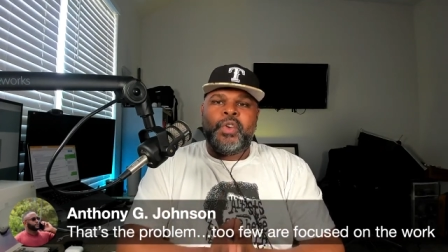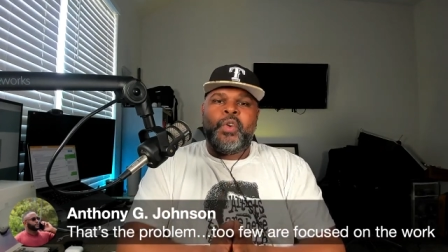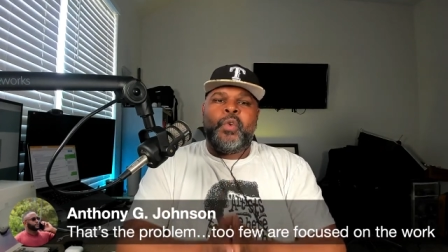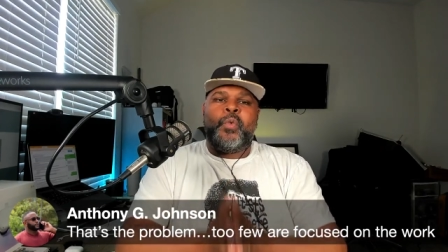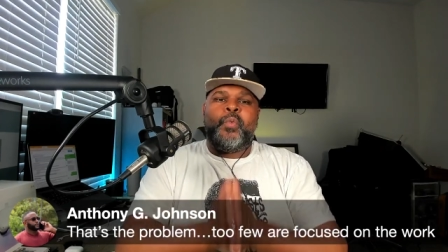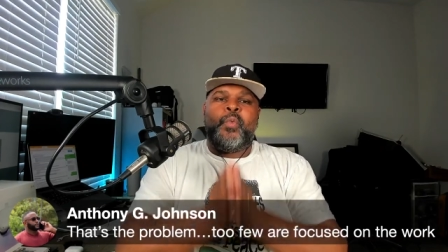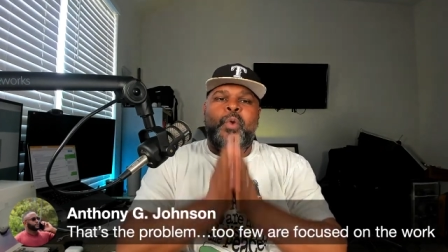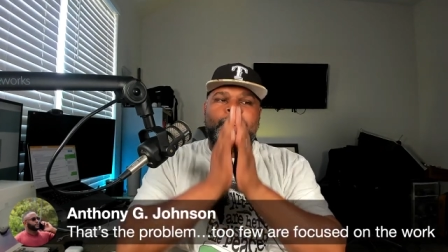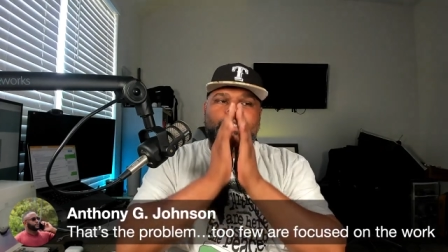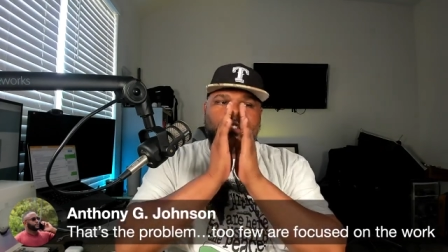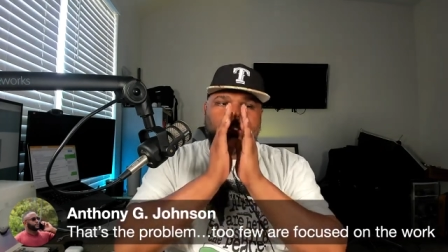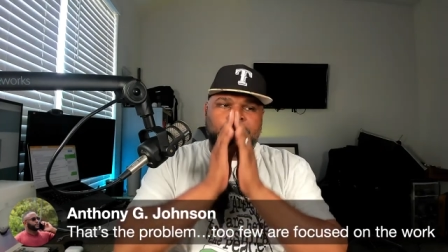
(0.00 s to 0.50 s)

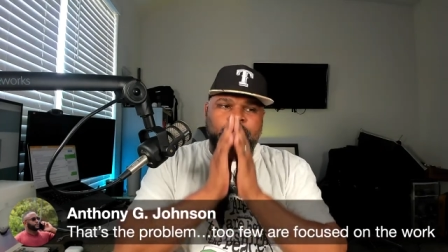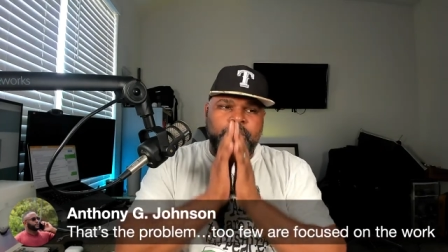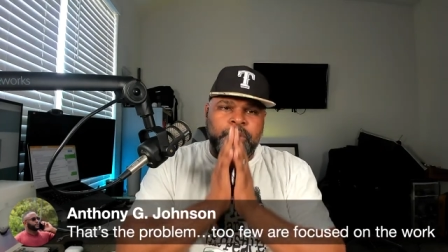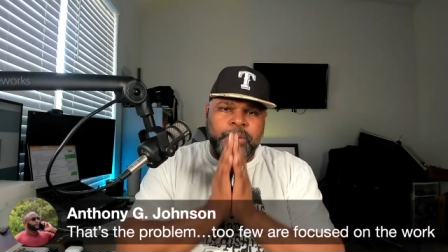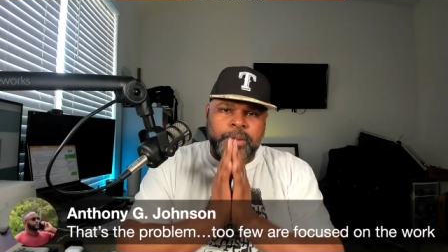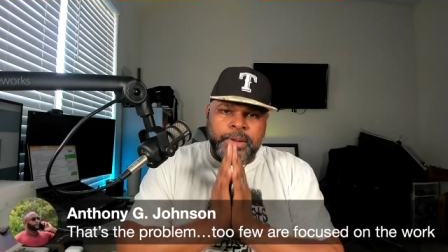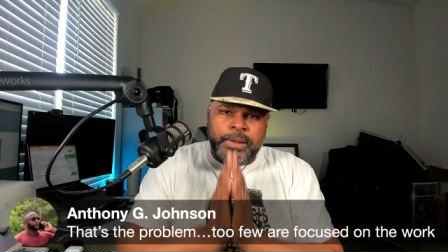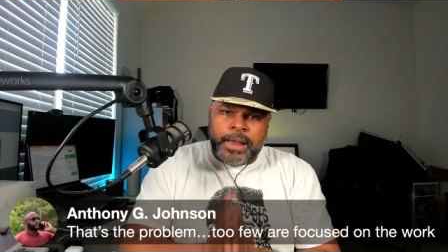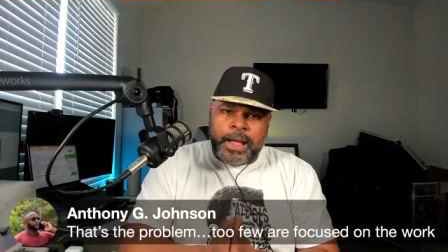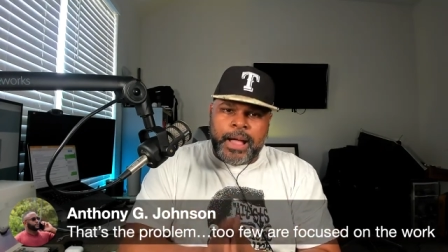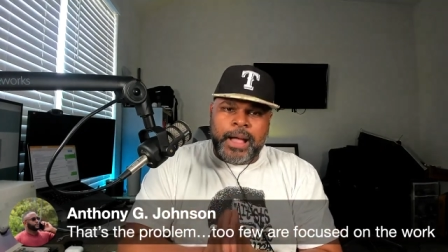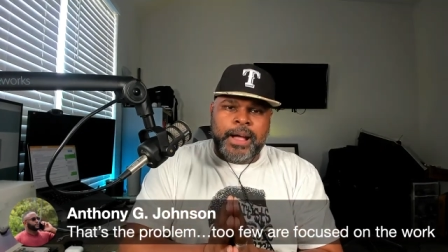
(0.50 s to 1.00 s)
What you
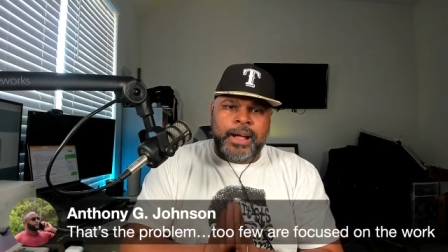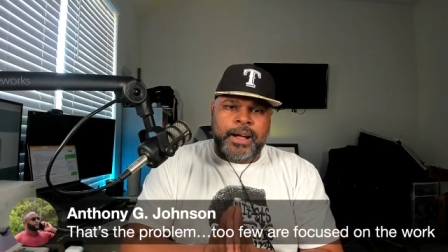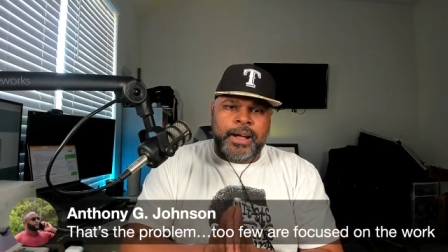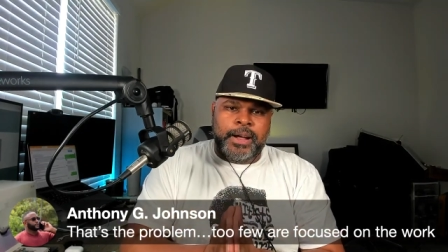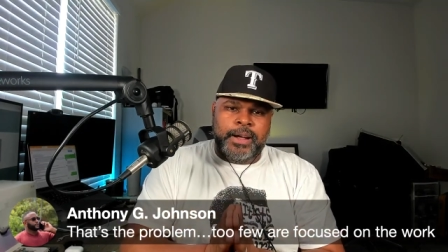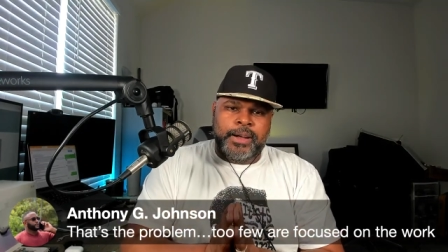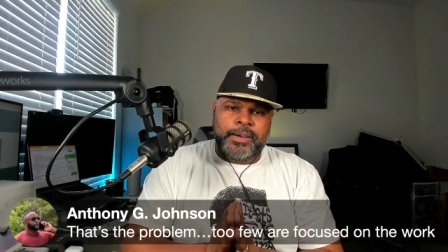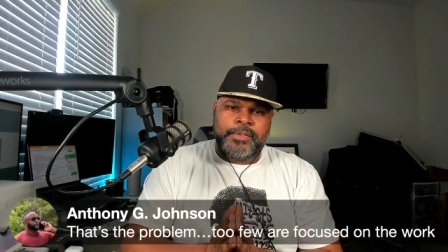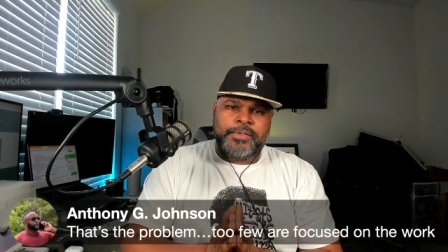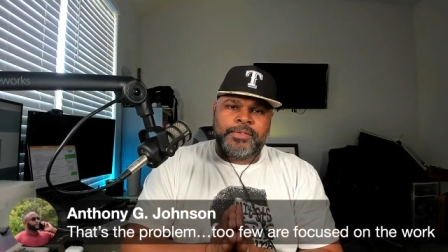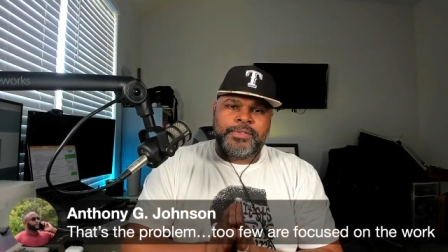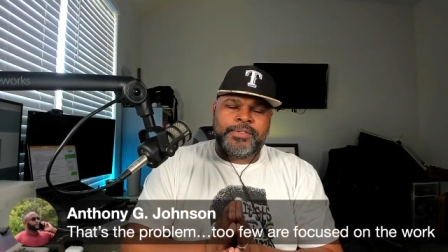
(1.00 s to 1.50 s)

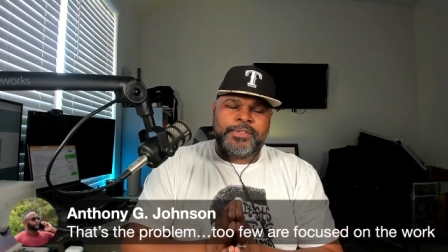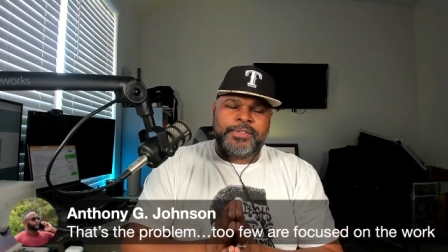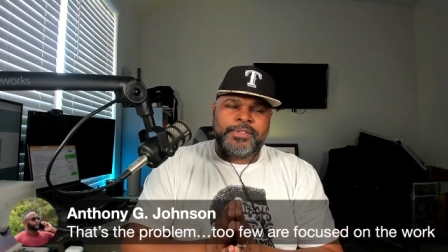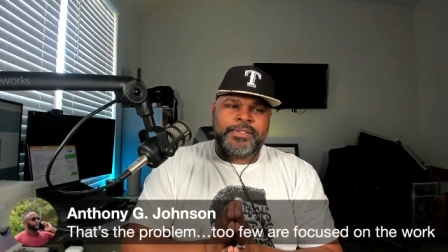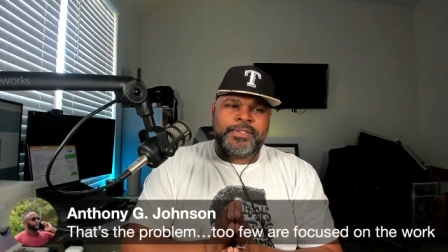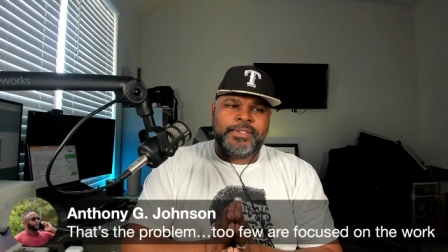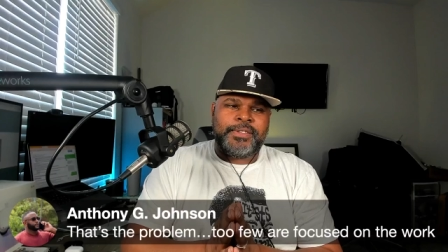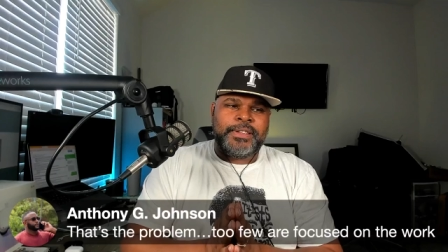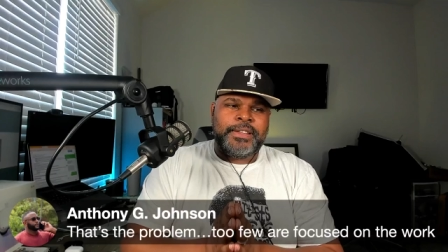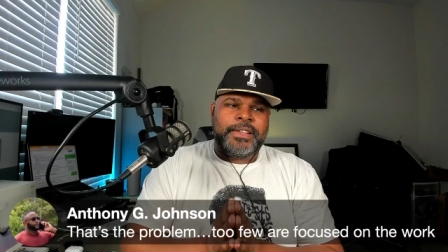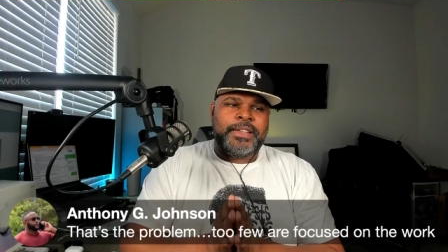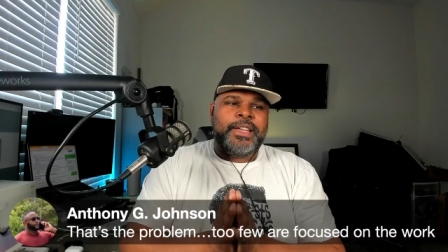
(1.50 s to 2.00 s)
love
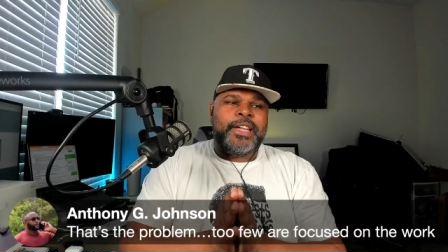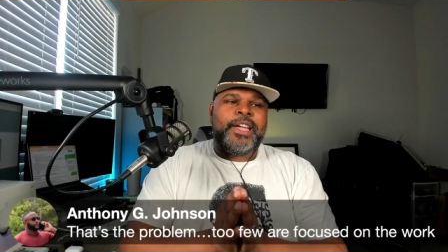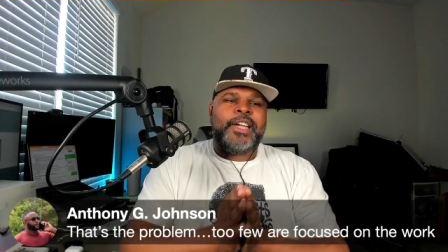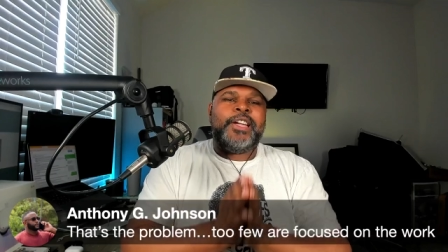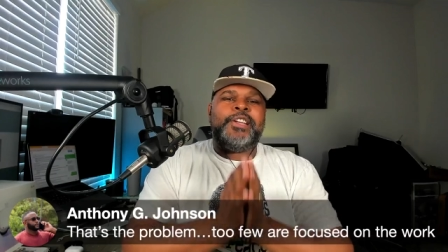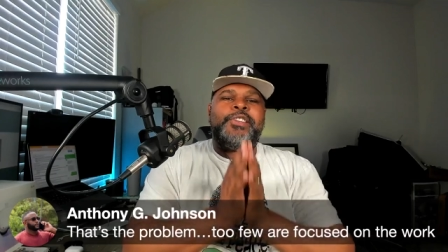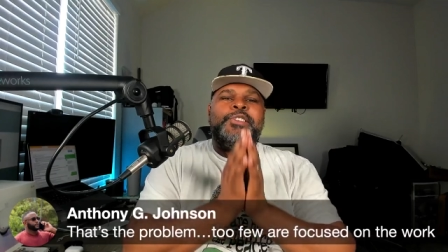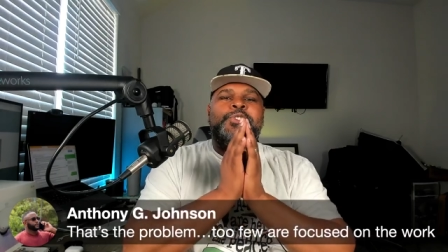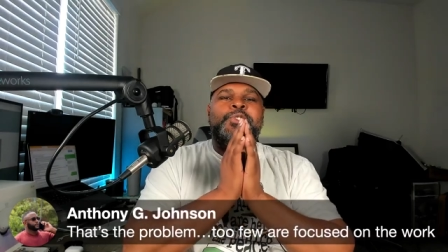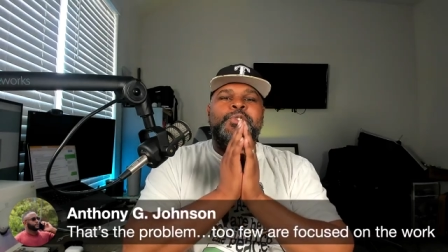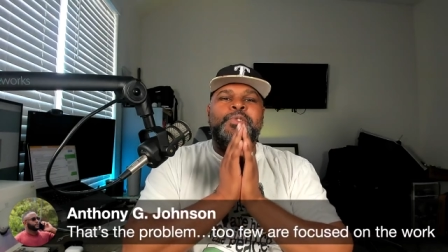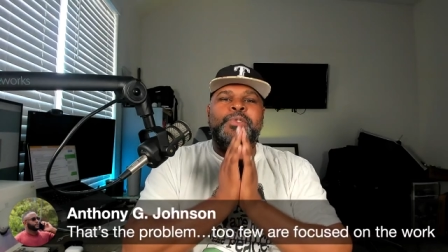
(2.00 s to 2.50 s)

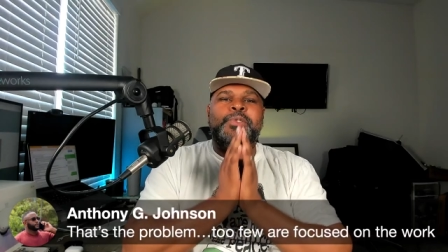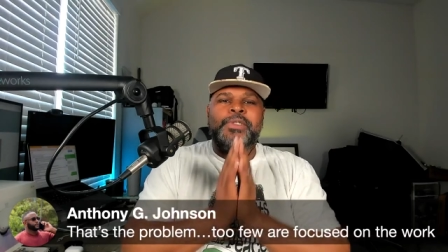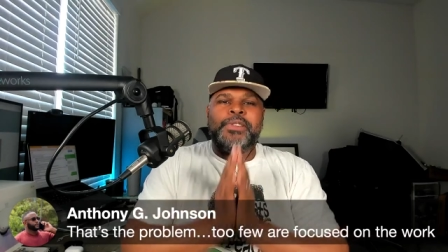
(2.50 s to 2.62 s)
is you